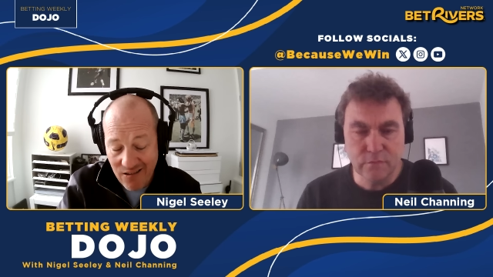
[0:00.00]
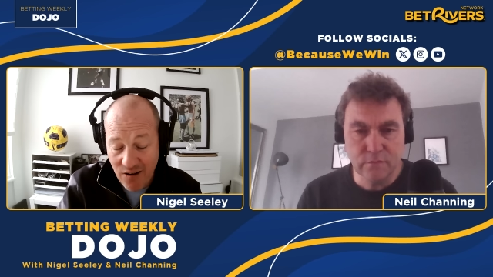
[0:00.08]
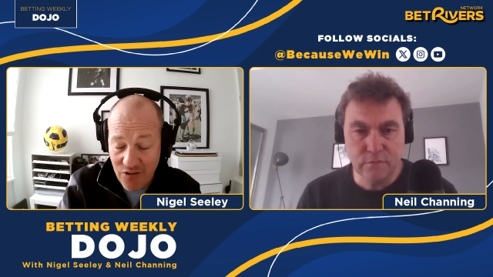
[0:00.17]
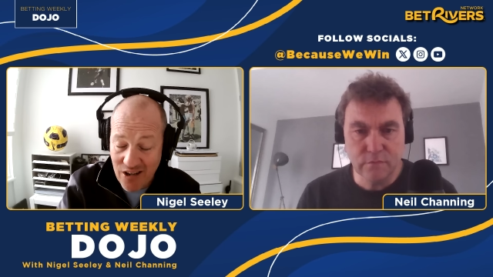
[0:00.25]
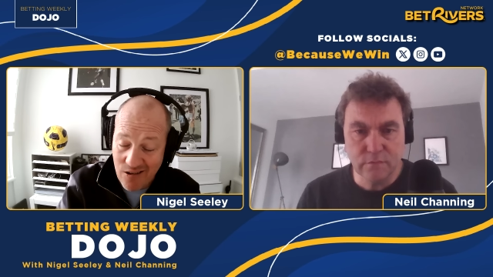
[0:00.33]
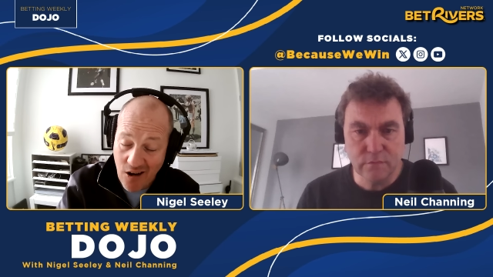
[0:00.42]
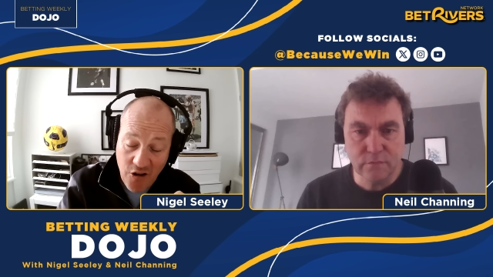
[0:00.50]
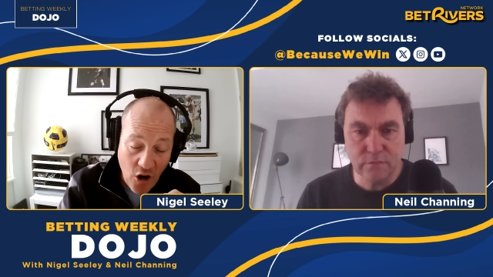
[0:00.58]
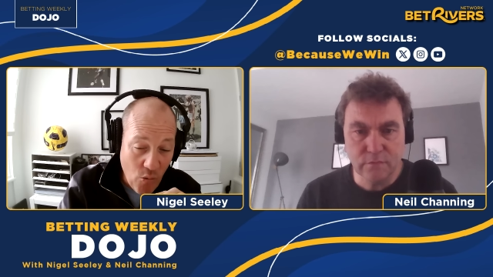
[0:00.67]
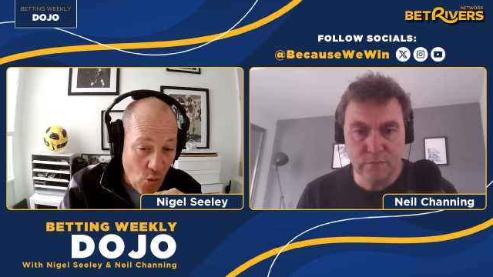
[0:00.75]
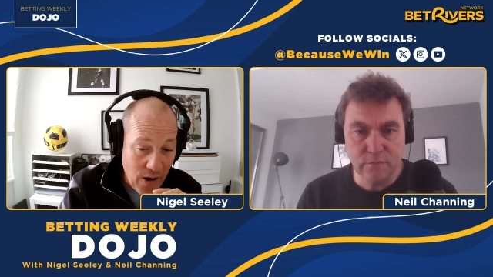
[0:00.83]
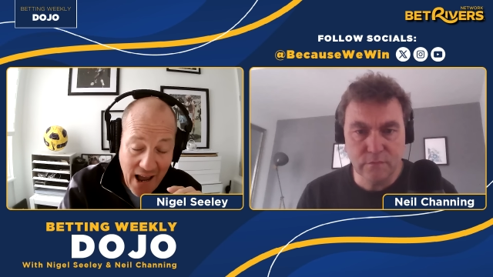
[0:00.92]
Speaker 1: And I said, listen, I
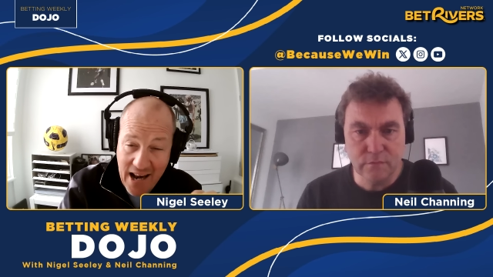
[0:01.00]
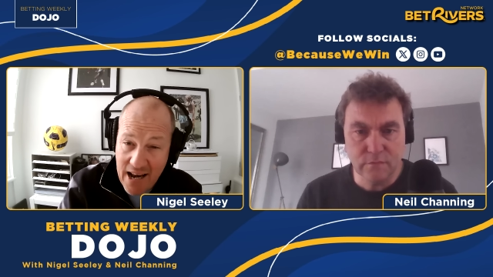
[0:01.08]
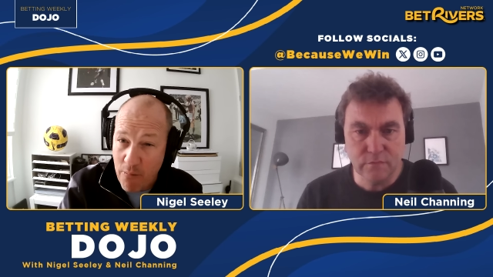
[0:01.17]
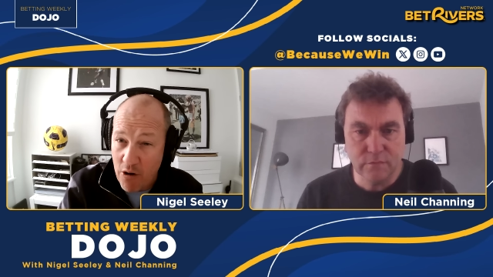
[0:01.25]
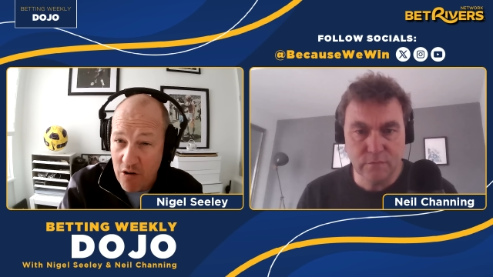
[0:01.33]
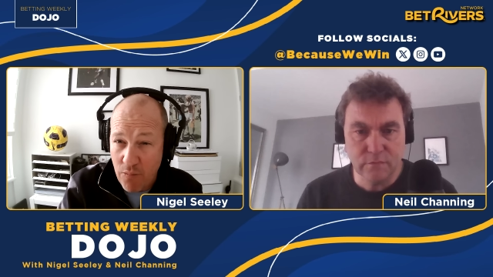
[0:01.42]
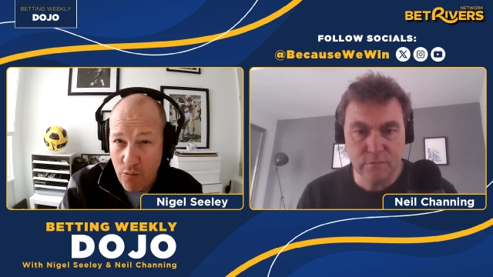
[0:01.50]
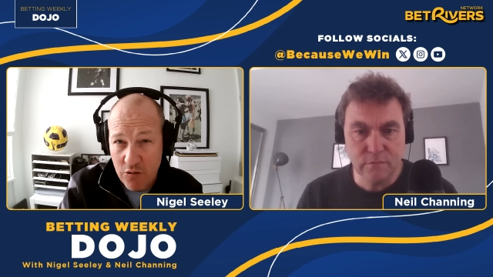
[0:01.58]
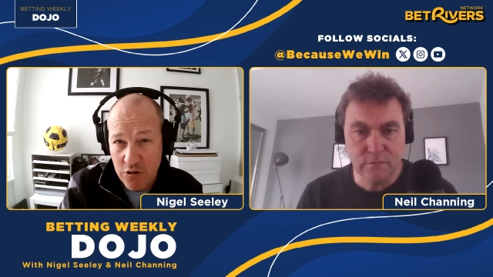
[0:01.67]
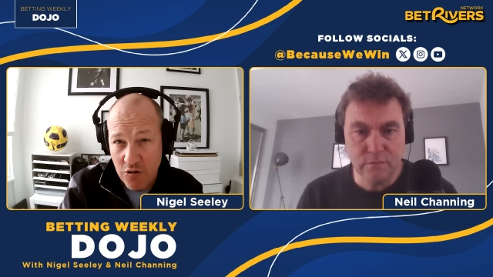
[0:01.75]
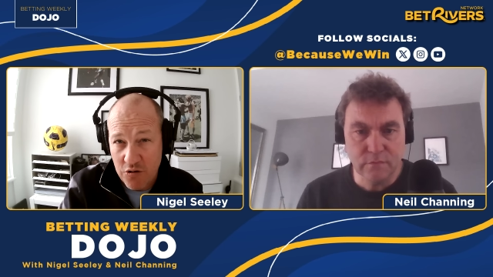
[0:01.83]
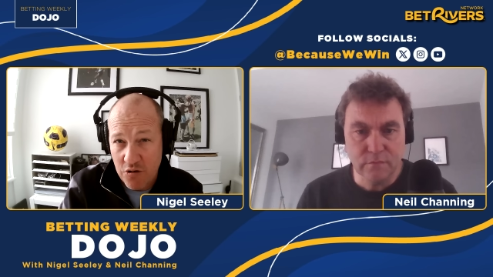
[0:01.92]
don't want anybody to put on
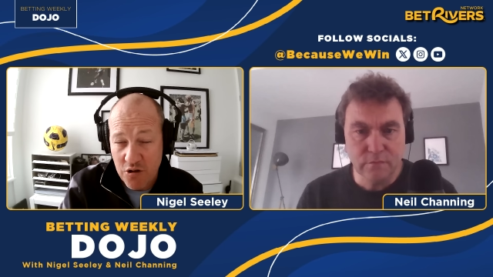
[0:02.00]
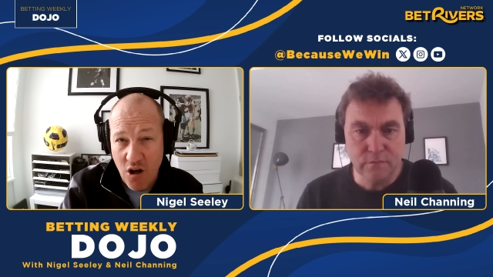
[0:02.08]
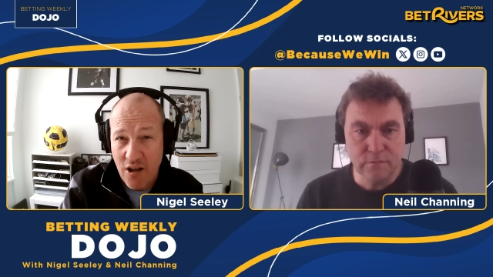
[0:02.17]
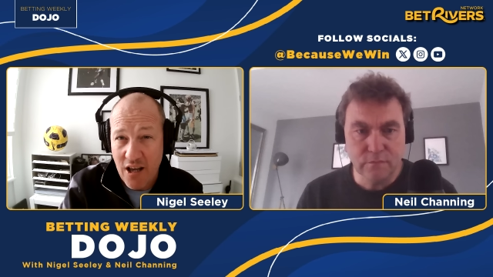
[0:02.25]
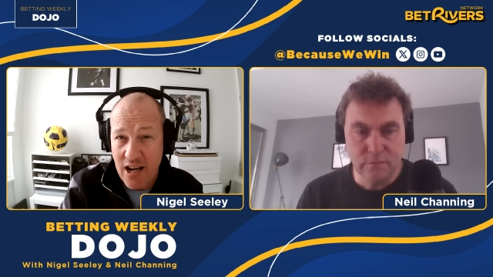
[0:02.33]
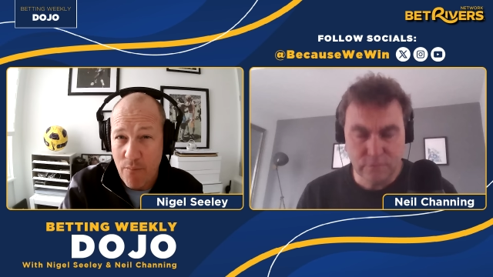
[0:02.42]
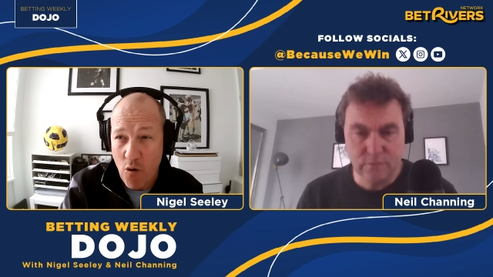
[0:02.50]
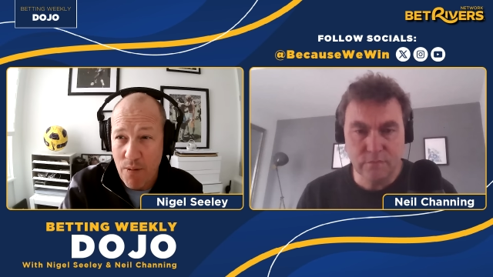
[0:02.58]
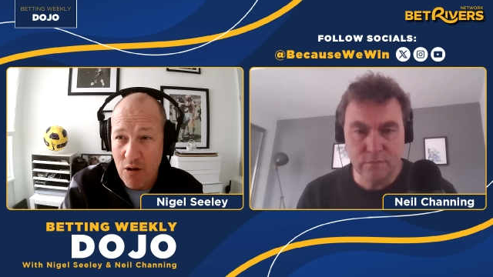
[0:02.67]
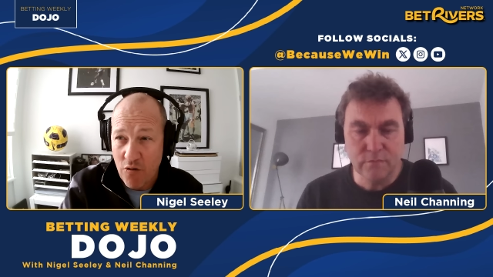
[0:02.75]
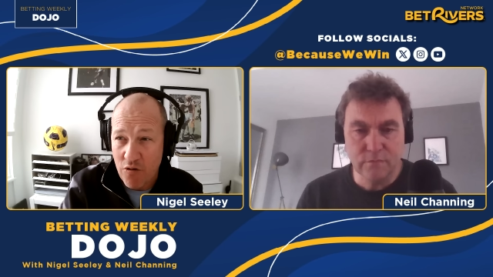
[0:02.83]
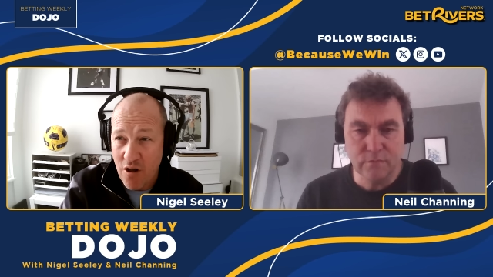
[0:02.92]
shots on target anymore
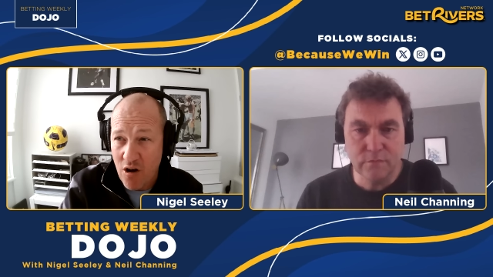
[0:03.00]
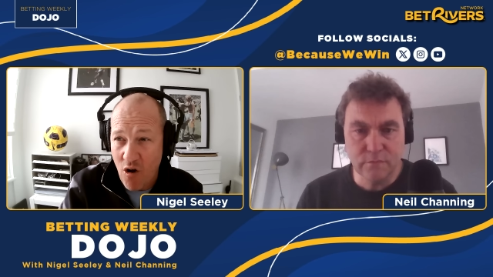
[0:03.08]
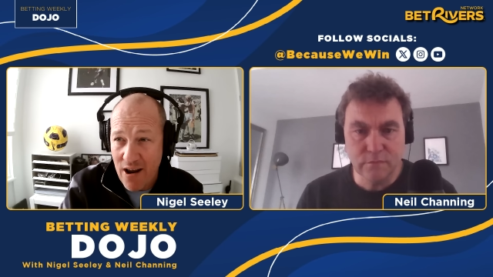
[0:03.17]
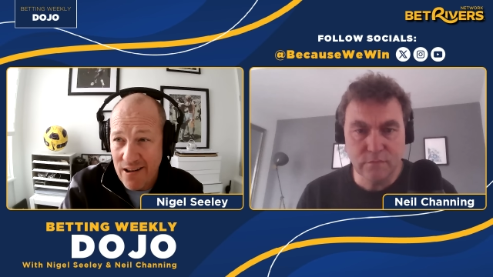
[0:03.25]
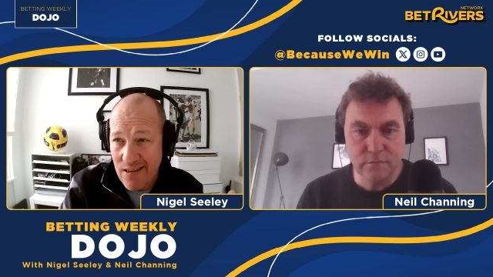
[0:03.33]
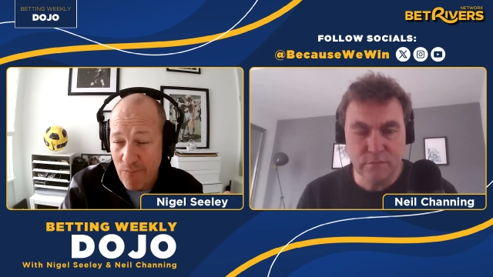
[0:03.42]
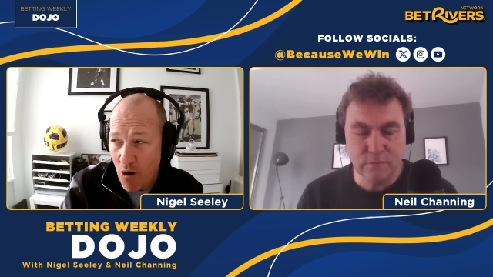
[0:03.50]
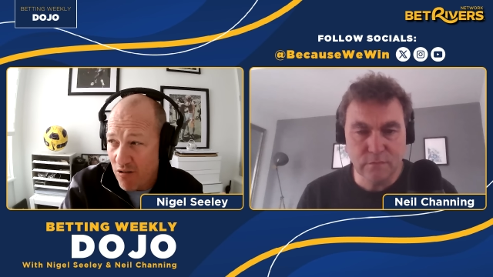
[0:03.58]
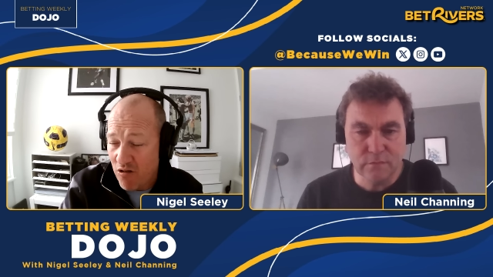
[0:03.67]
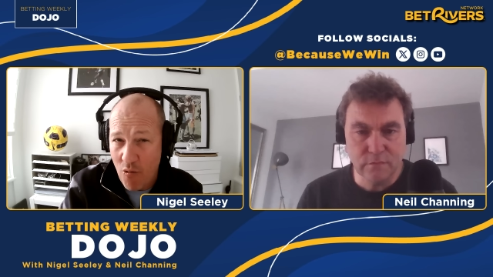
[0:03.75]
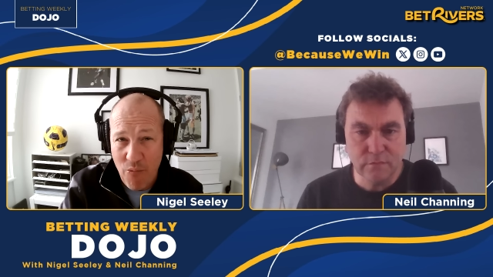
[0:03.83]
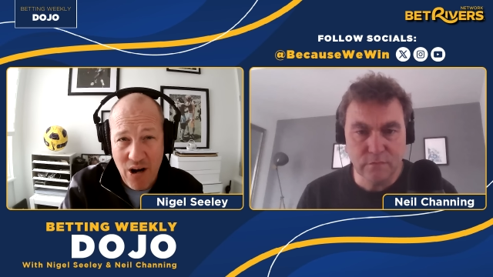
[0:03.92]
because the line, by the
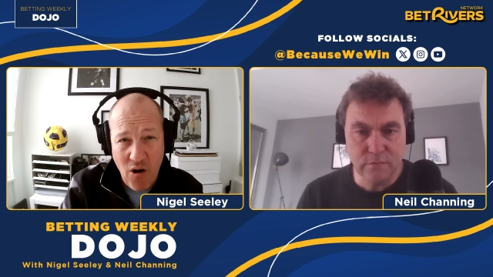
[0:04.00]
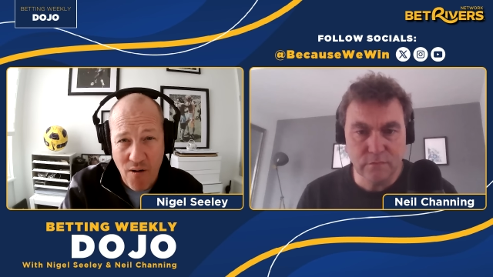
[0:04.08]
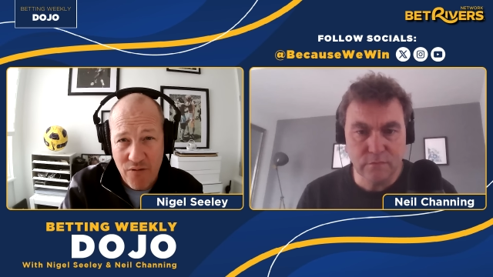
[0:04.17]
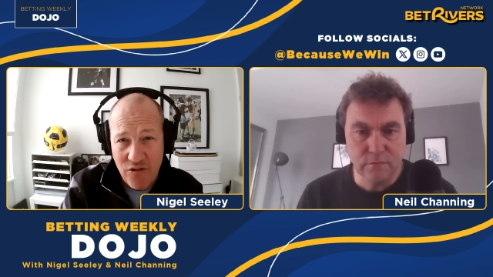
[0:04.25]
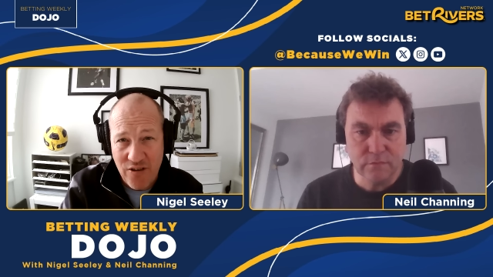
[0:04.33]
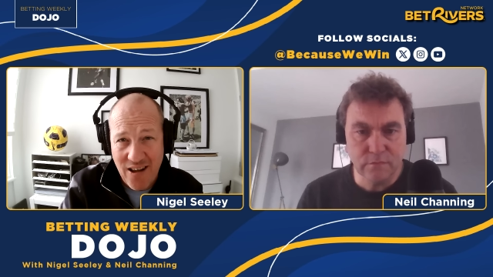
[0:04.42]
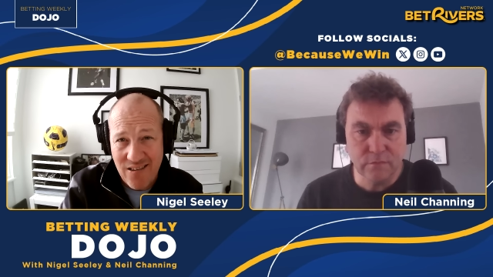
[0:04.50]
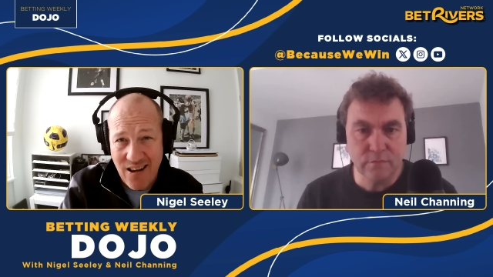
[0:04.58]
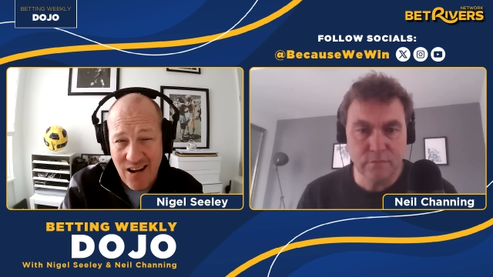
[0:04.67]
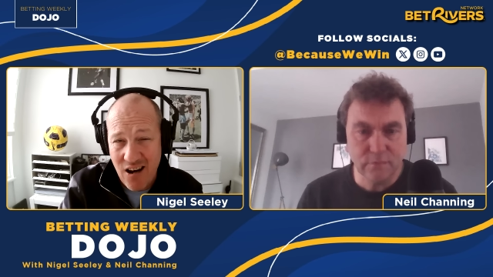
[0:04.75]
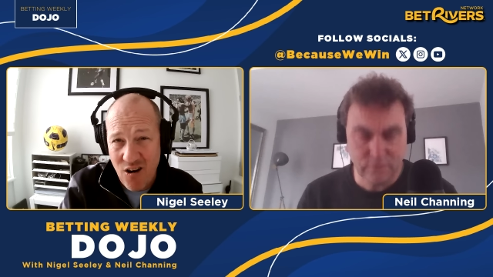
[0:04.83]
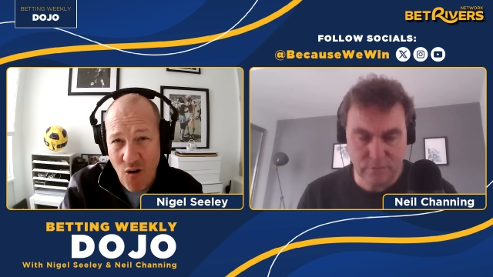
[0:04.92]
time we're live on
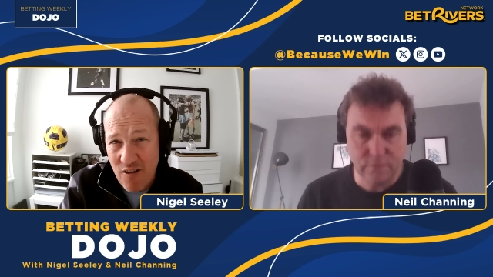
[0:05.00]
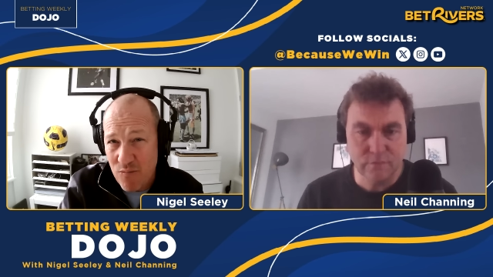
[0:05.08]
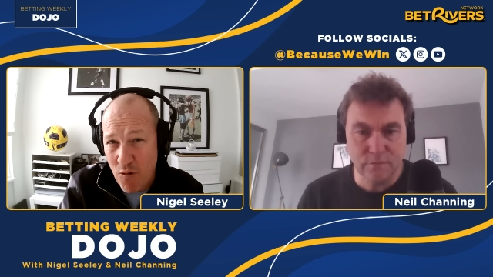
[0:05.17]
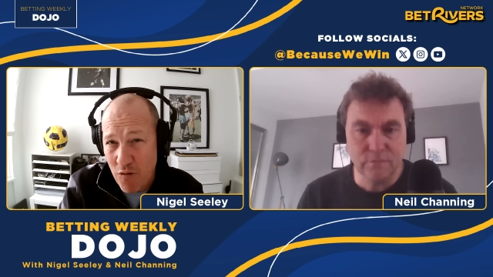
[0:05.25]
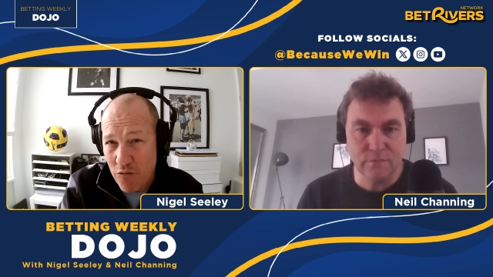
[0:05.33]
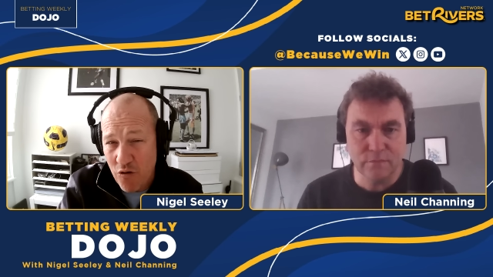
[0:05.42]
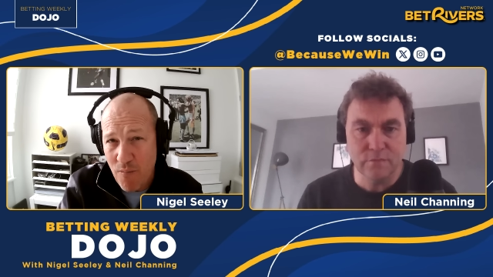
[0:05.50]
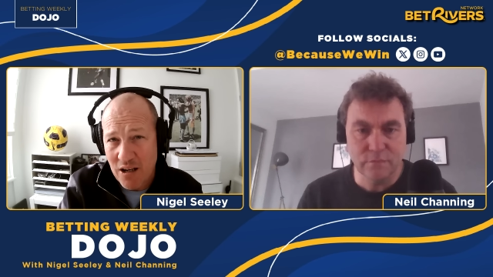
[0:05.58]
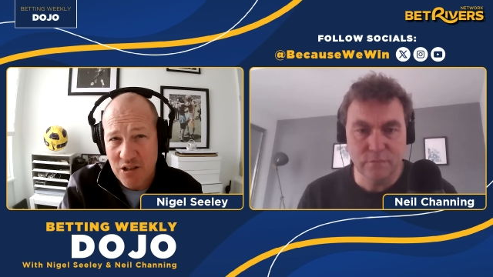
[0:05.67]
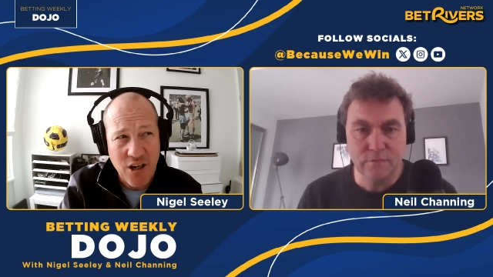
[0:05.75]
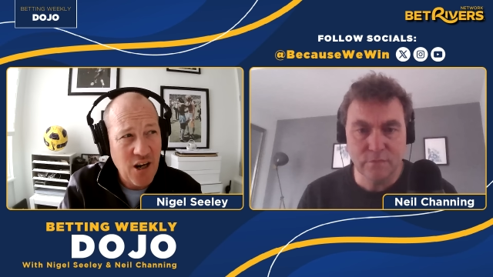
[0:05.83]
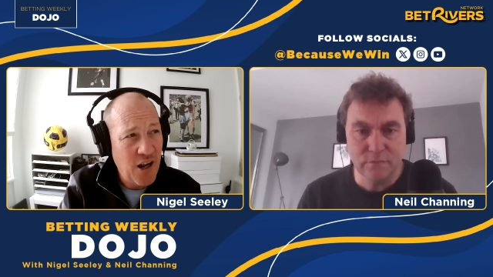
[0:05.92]
Saturday, the line's moved mm. too much.